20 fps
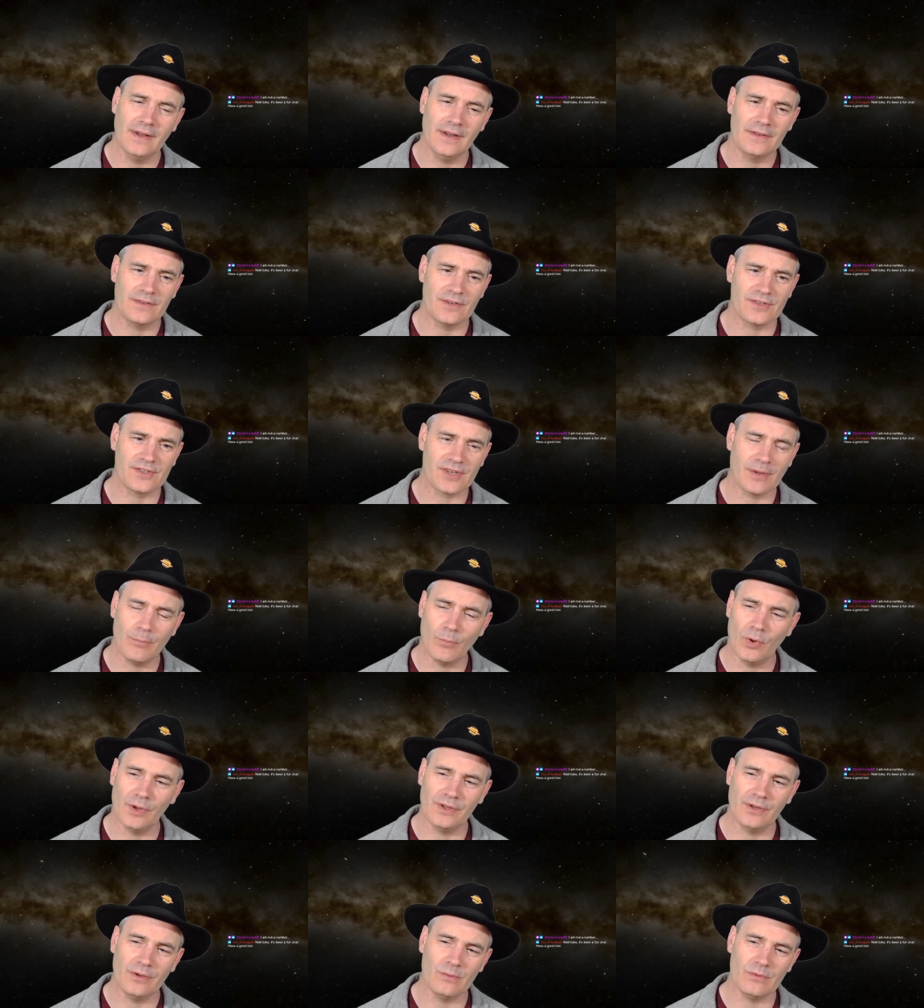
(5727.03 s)
to
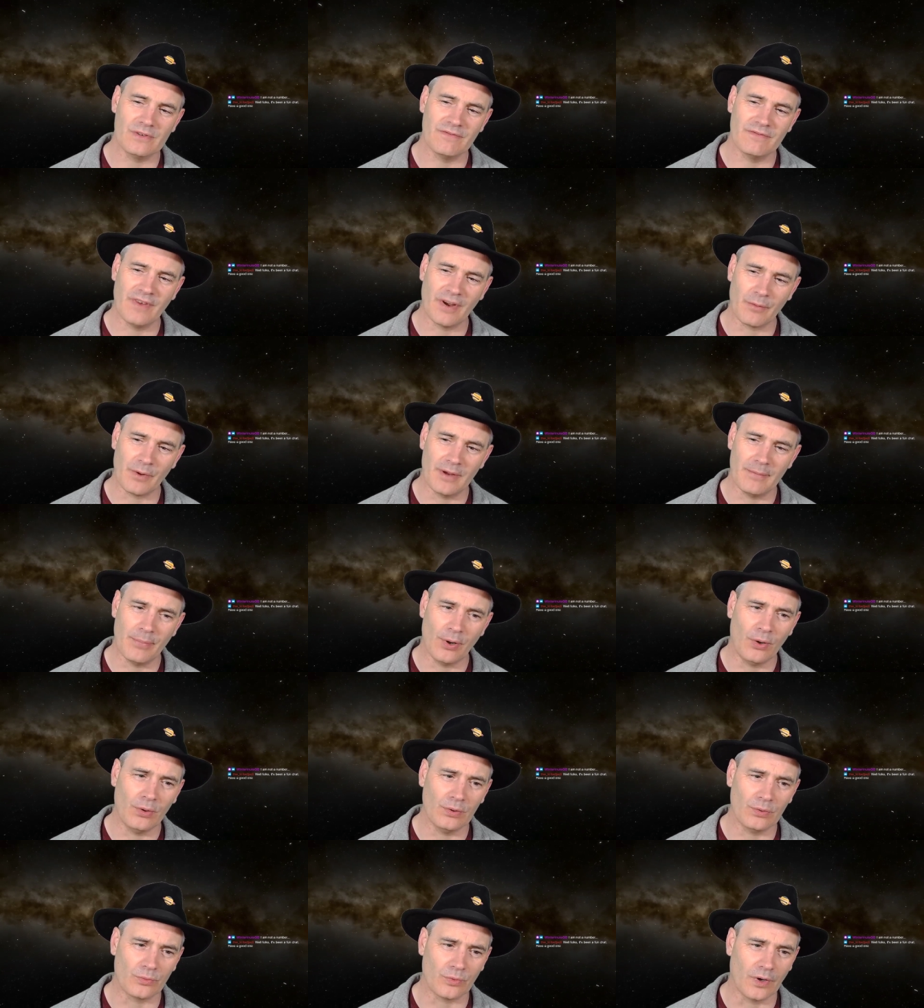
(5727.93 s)
someone who is very
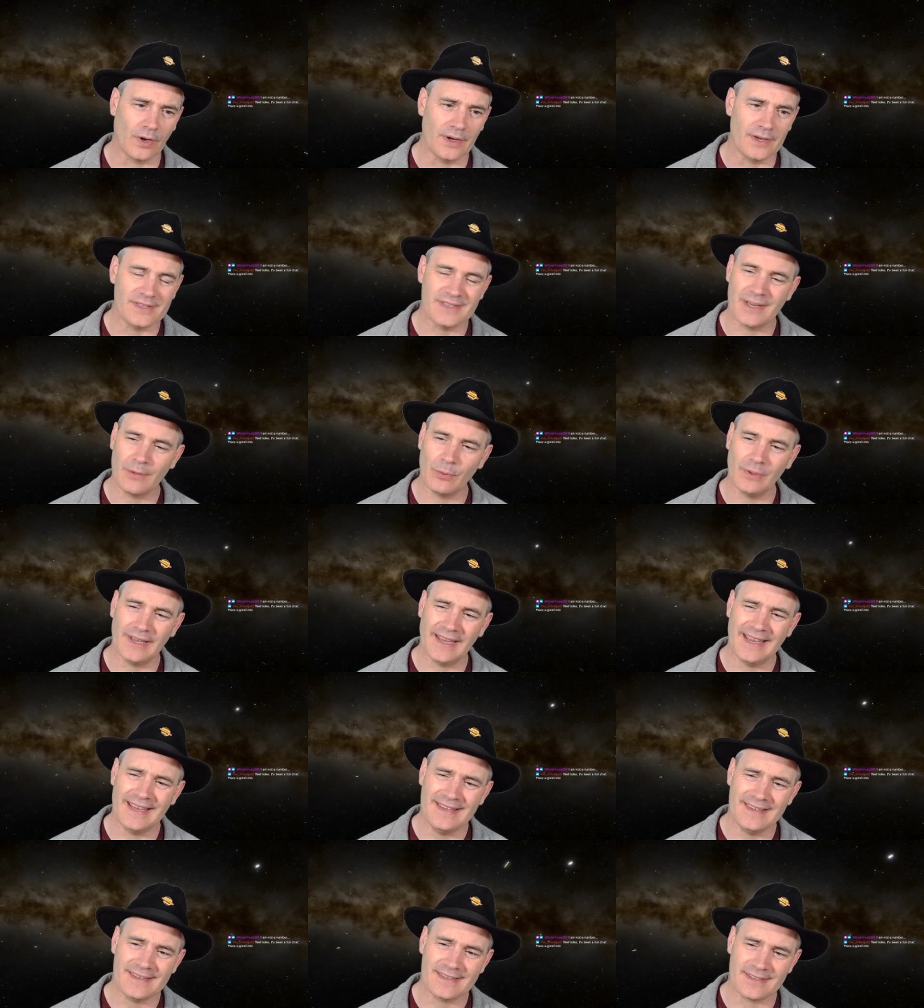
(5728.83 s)
polarised, they will
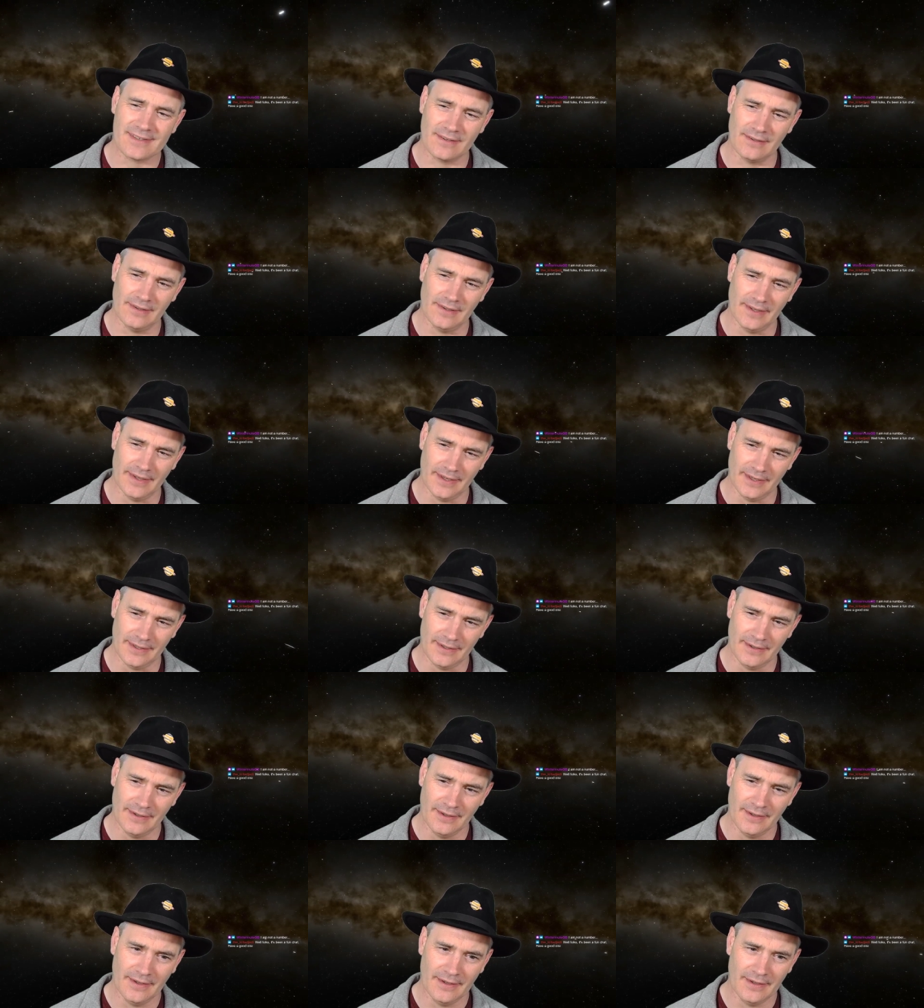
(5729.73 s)
instantly